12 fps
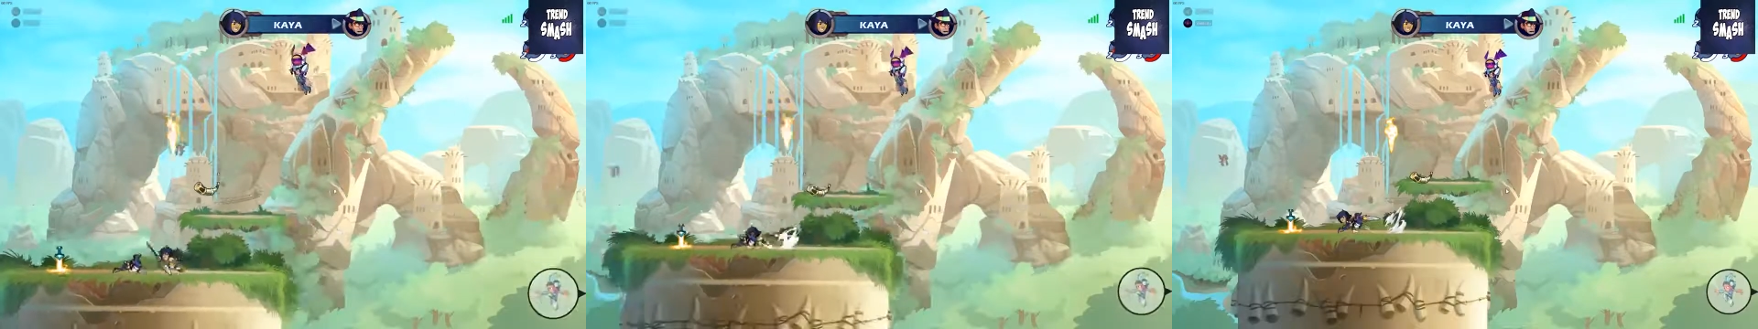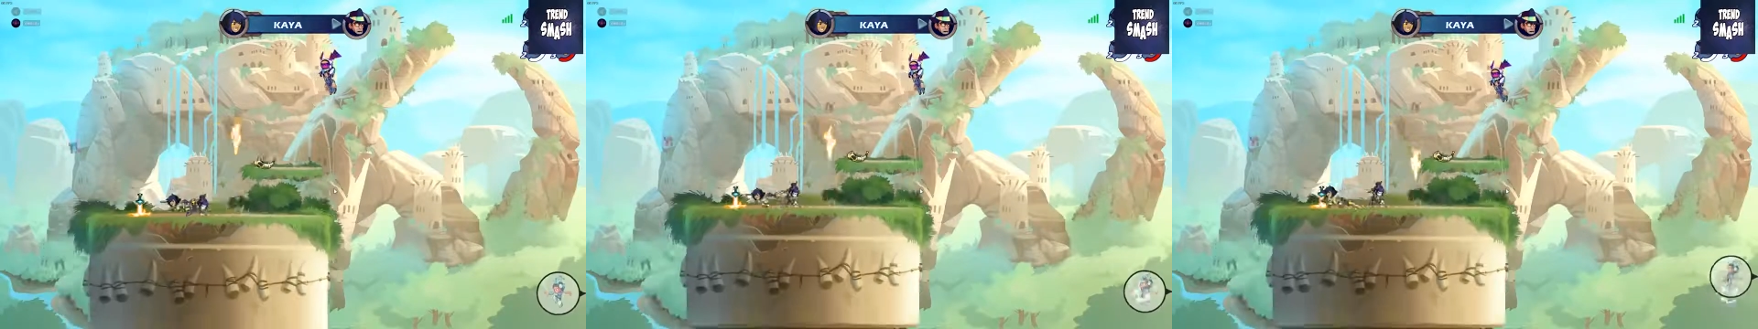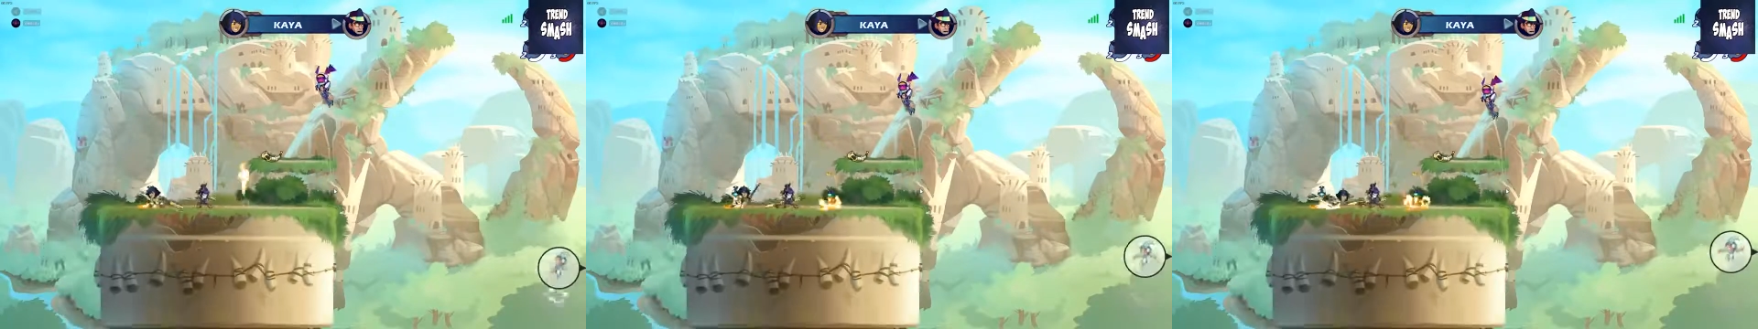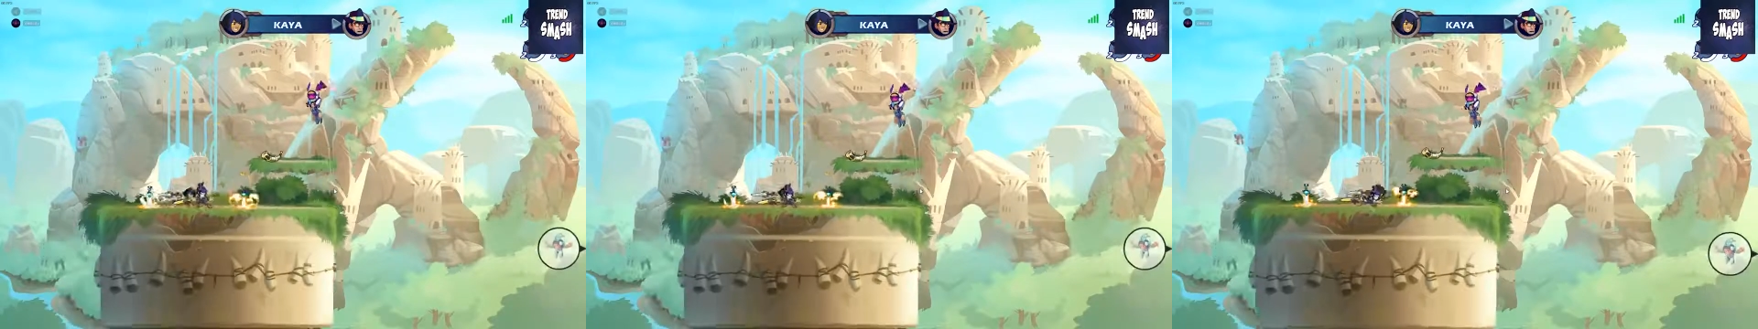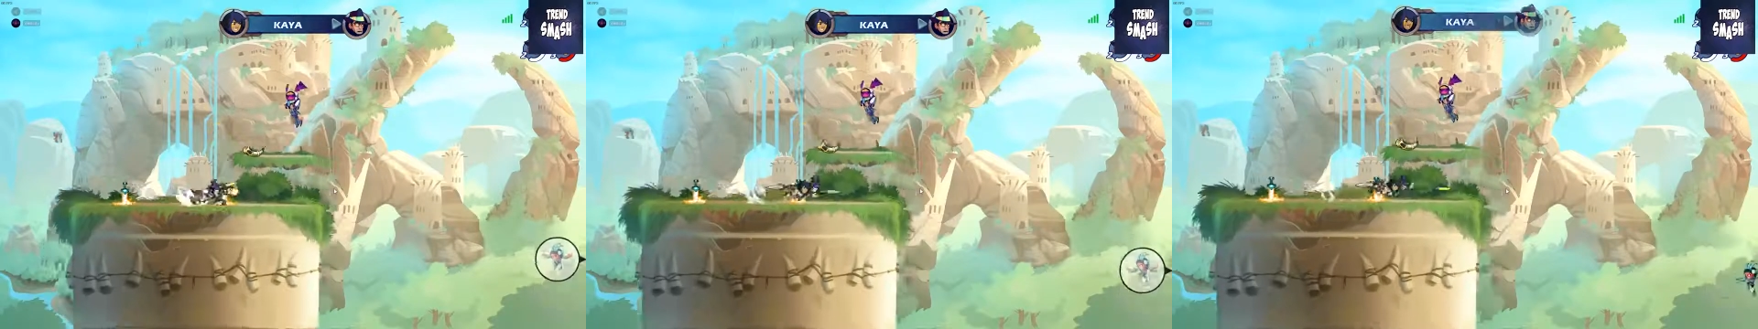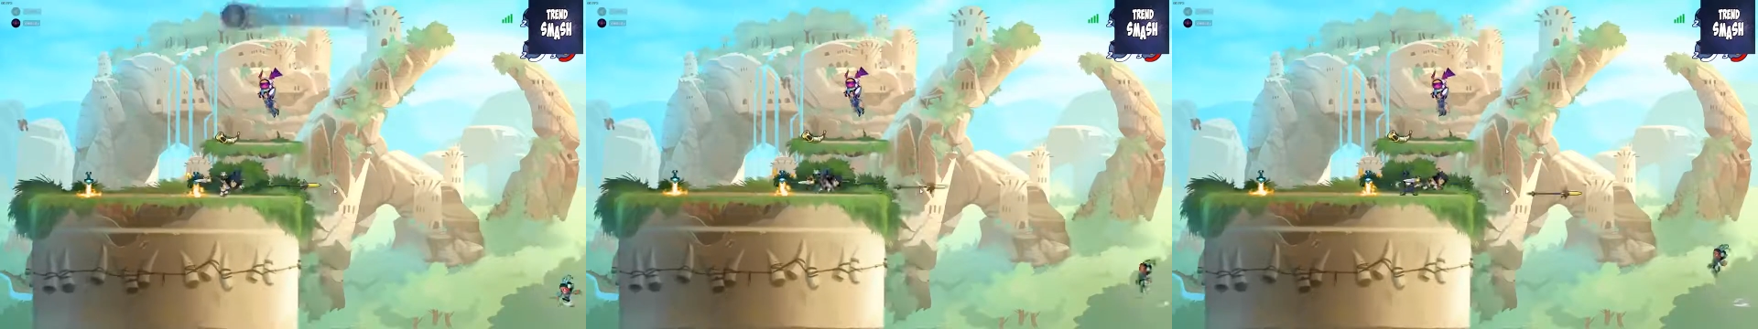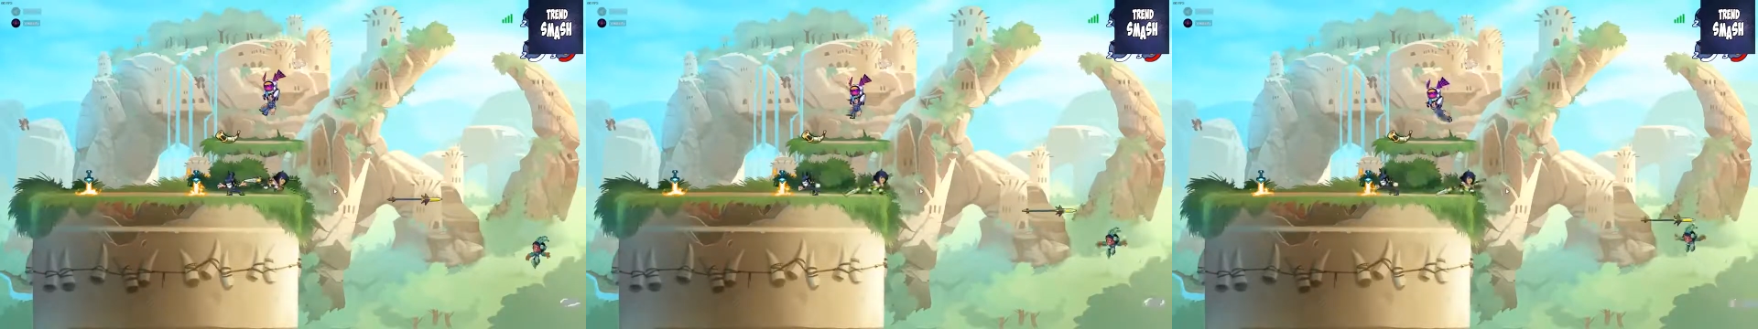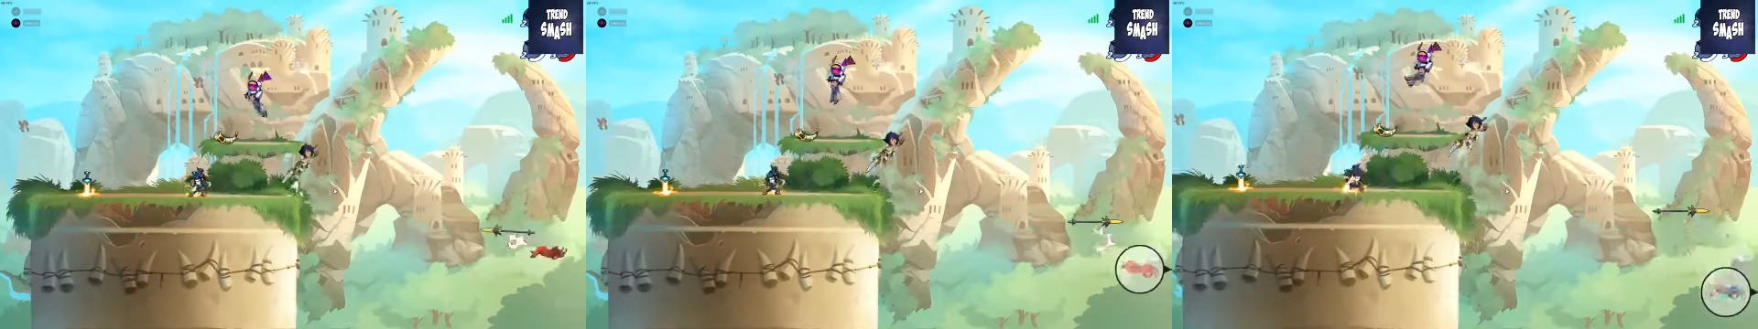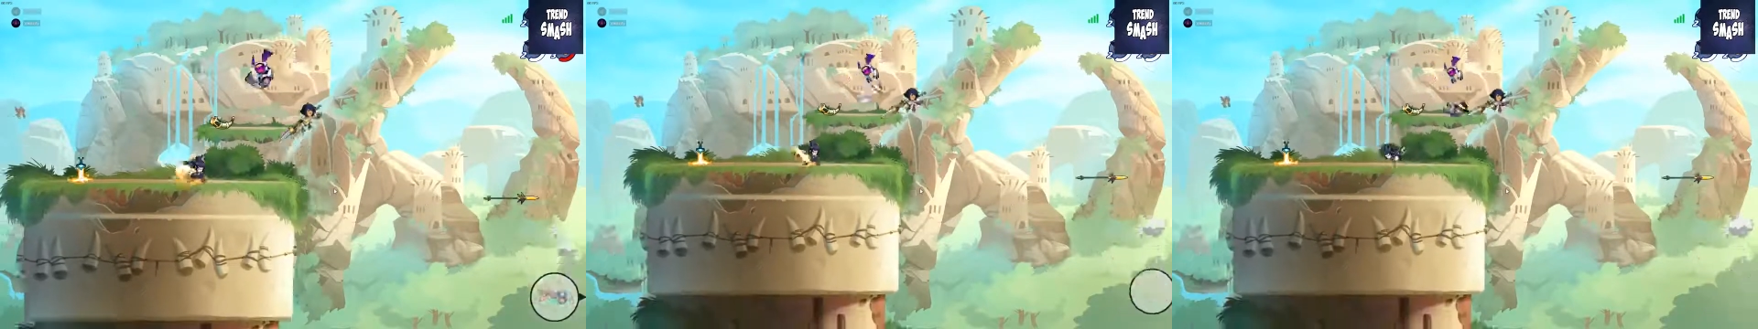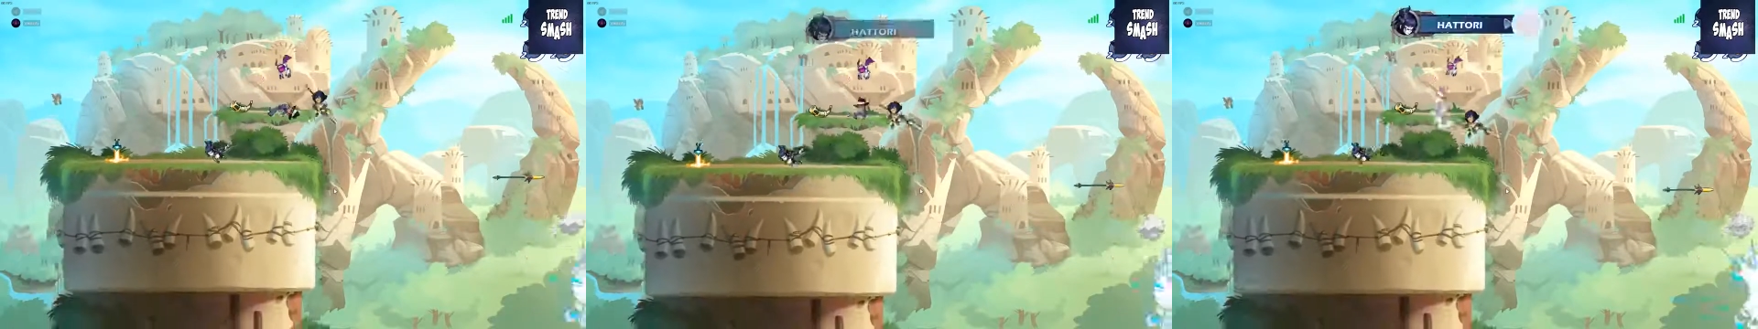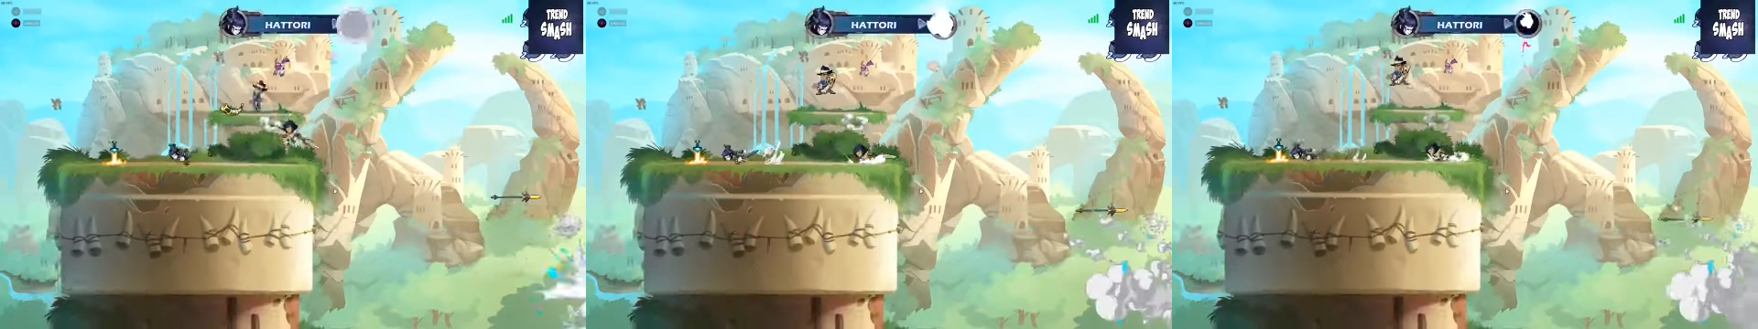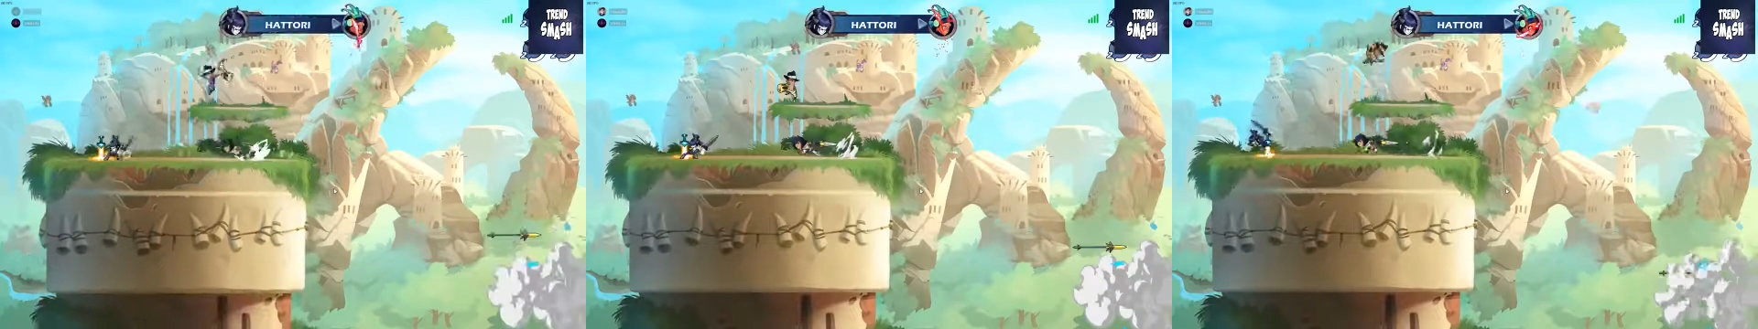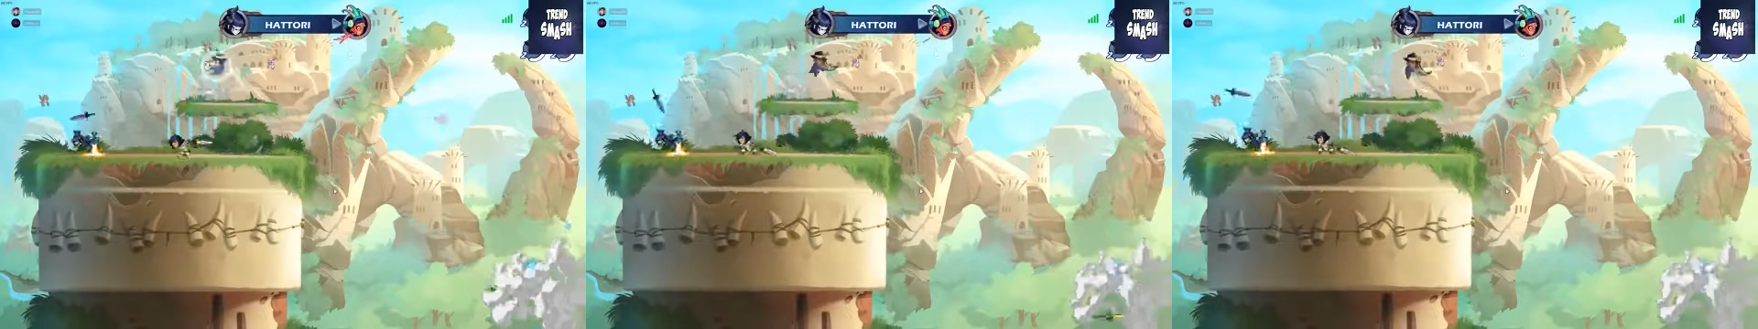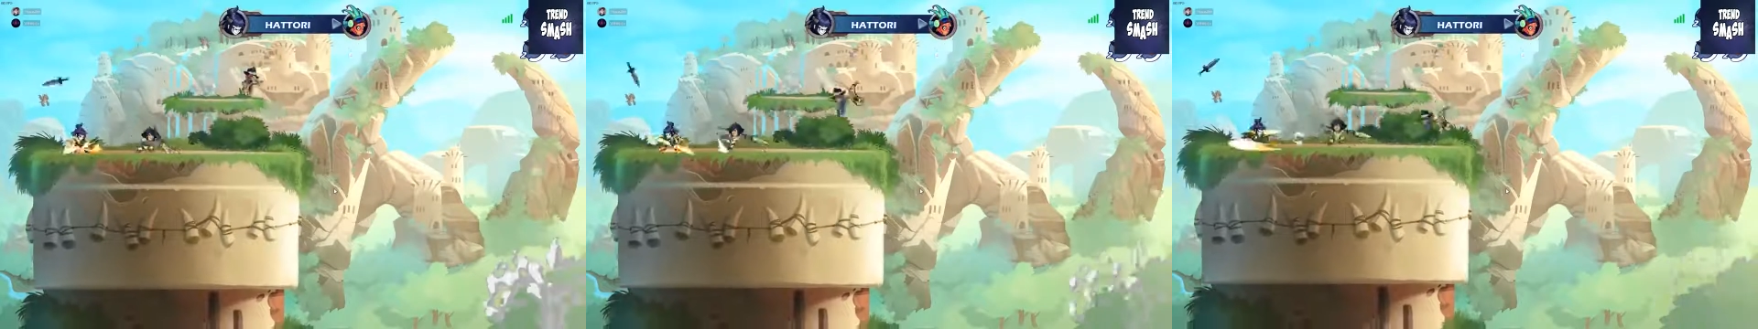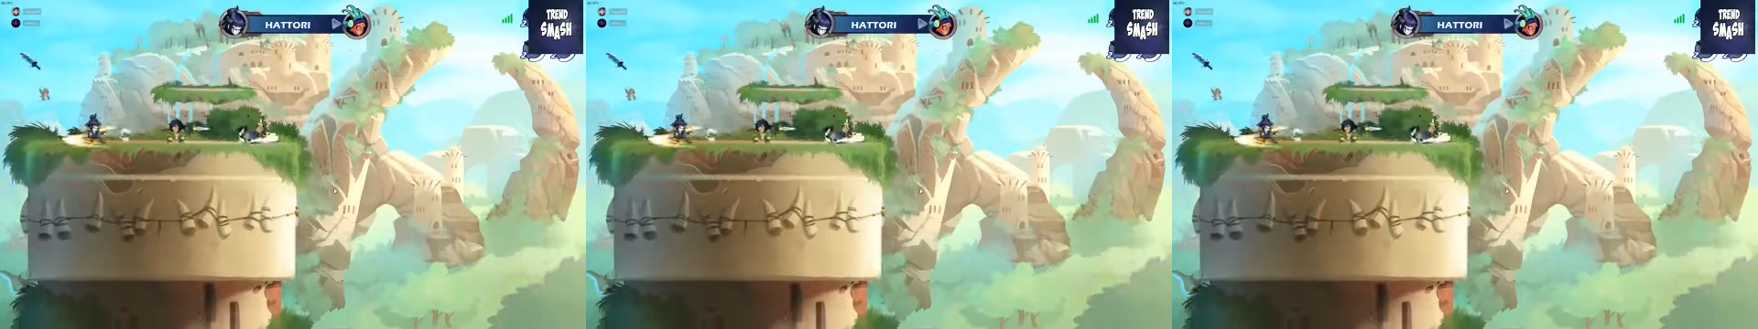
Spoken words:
No face is visible, so there are no lips to read.